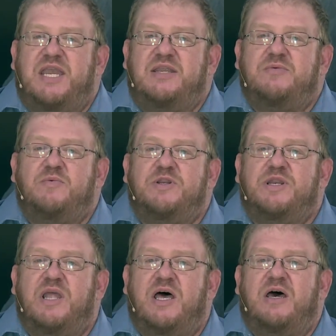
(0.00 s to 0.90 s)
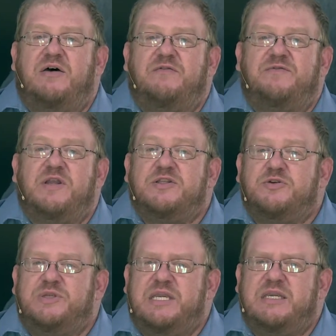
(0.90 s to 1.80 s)
Satan would love
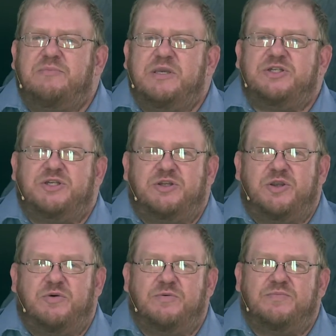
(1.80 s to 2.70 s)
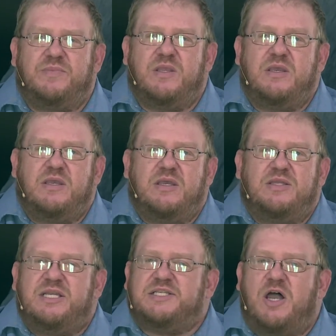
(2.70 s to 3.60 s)
to decommission you,
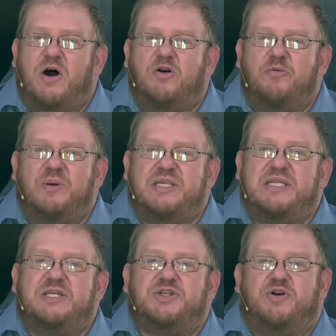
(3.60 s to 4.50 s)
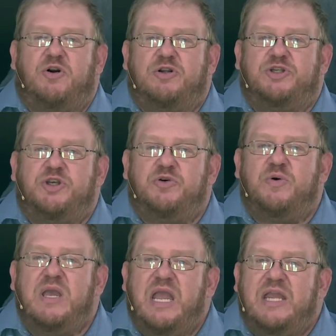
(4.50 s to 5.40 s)
dishonorably discharge
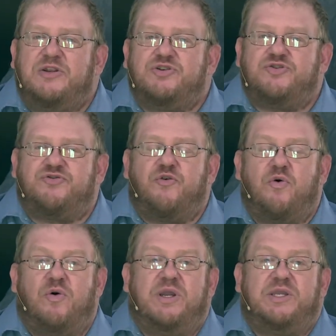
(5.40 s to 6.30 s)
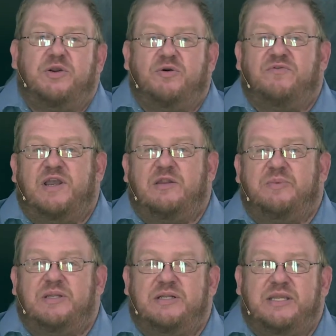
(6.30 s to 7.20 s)
you, and destroy your
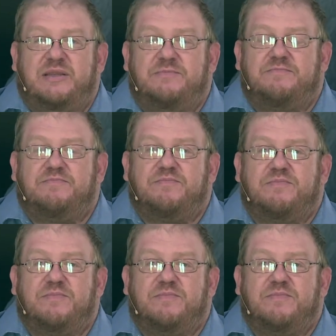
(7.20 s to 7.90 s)
availability.